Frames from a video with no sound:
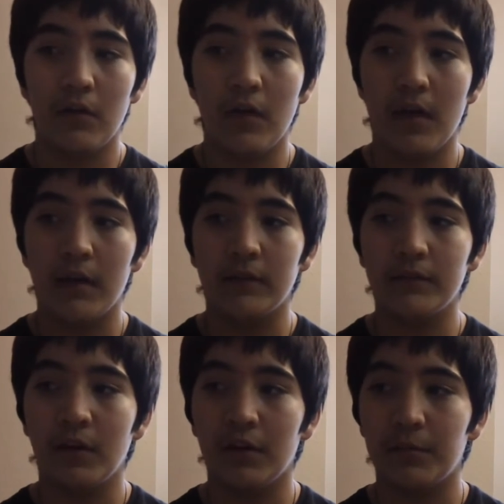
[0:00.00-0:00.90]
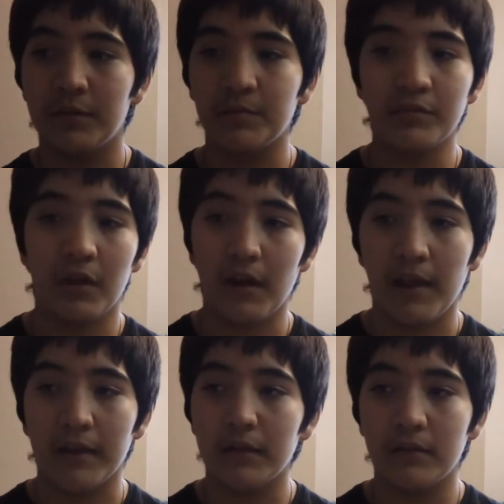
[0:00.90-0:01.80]
and other people are
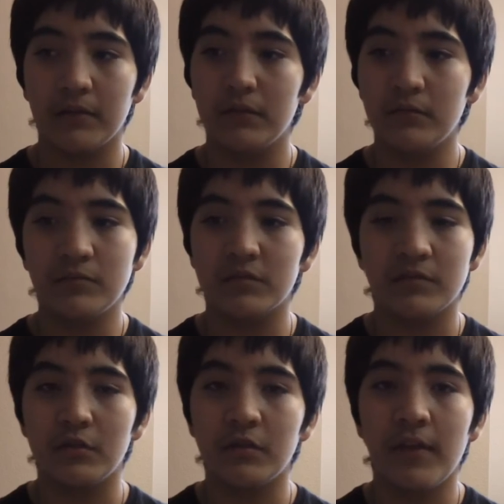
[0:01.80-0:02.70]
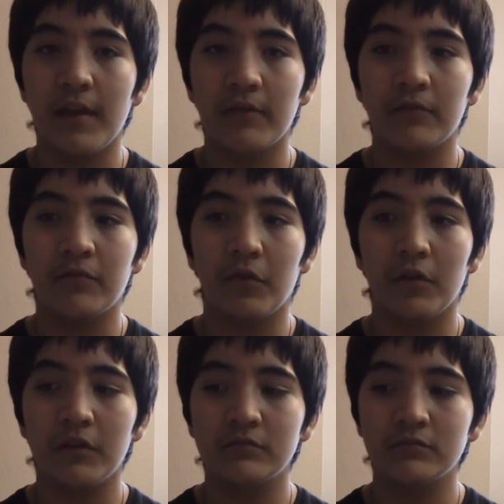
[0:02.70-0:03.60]
like just doing that for
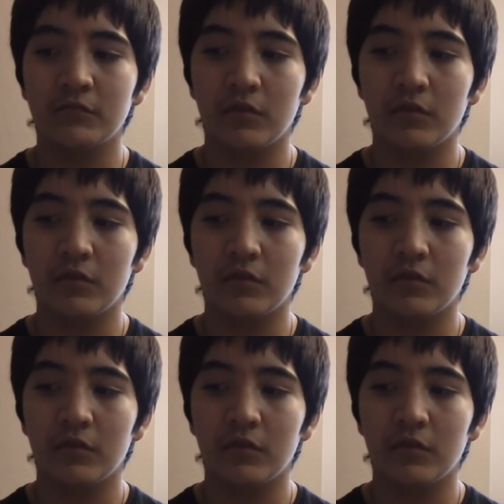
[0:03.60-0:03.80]
him?